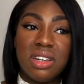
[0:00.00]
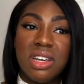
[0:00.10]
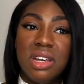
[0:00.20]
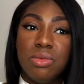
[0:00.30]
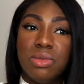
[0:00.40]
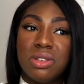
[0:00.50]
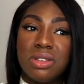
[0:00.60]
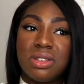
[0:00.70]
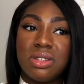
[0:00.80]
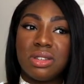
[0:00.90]
it
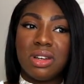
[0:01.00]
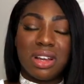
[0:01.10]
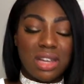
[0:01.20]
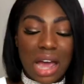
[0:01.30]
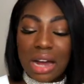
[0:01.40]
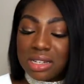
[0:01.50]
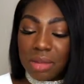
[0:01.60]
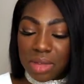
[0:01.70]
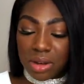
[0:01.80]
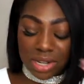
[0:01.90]
was like he had
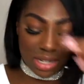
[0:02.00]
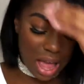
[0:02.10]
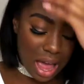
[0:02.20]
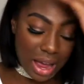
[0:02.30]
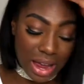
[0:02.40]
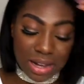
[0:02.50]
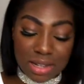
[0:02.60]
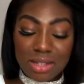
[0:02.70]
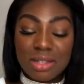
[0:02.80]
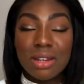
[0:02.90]
something on his
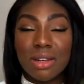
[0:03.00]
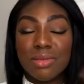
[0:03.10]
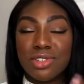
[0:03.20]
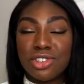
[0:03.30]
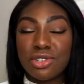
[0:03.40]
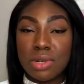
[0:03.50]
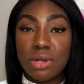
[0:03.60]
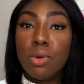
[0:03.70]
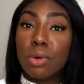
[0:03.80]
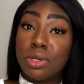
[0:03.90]
hands and it was just really
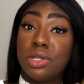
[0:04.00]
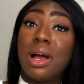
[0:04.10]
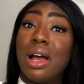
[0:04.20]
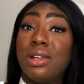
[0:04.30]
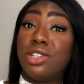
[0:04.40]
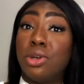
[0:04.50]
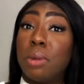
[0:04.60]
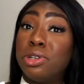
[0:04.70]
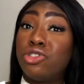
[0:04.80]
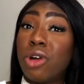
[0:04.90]
awkward, so I had to do
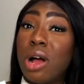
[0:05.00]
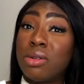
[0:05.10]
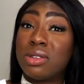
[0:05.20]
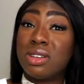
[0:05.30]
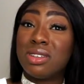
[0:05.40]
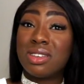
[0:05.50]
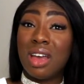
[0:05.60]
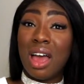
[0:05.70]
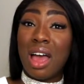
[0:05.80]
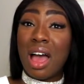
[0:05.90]
up his trousers.
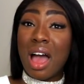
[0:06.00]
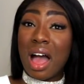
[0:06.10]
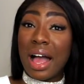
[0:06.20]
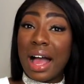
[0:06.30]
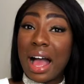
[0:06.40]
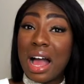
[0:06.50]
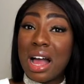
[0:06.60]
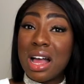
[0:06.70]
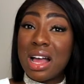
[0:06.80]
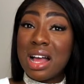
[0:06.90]

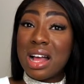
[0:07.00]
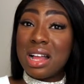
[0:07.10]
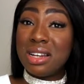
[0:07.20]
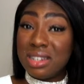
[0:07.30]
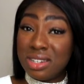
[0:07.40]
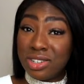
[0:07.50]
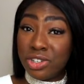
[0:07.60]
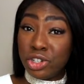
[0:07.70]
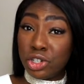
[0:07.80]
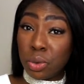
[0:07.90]

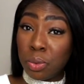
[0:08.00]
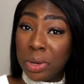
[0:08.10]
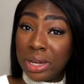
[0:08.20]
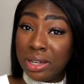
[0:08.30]
And shwing!